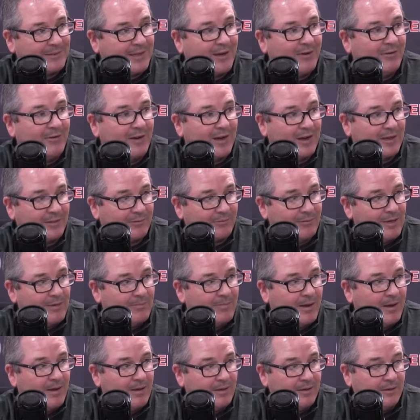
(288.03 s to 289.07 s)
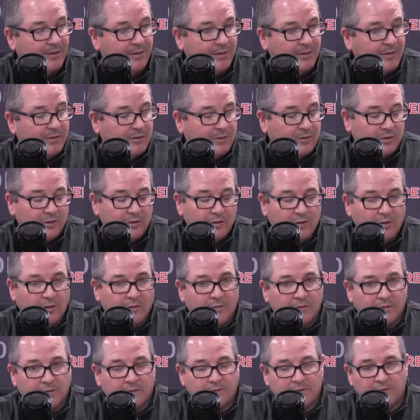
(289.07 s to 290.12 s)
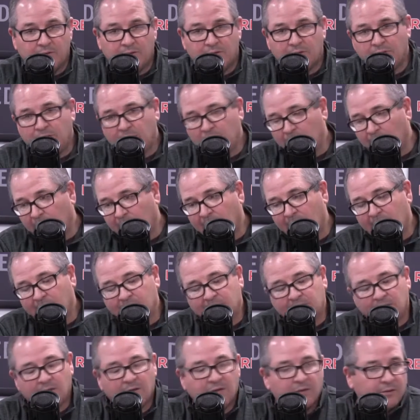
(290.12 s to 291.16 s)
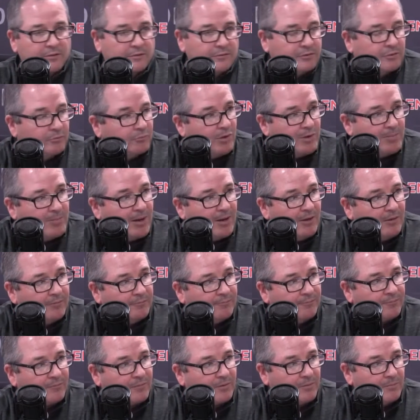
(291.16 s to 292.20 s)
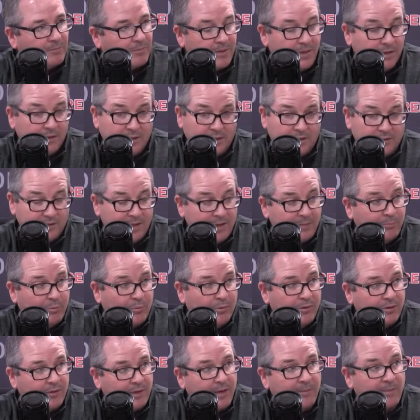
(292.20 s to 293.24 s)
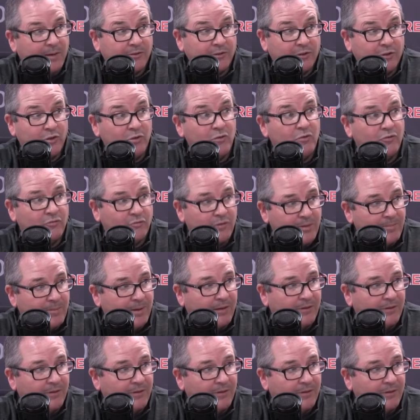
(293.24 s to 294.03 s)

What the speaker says: out and got the rebound. And you look at it and say, oh, it was a rebound. But at that point in the game, that's a huge rebound.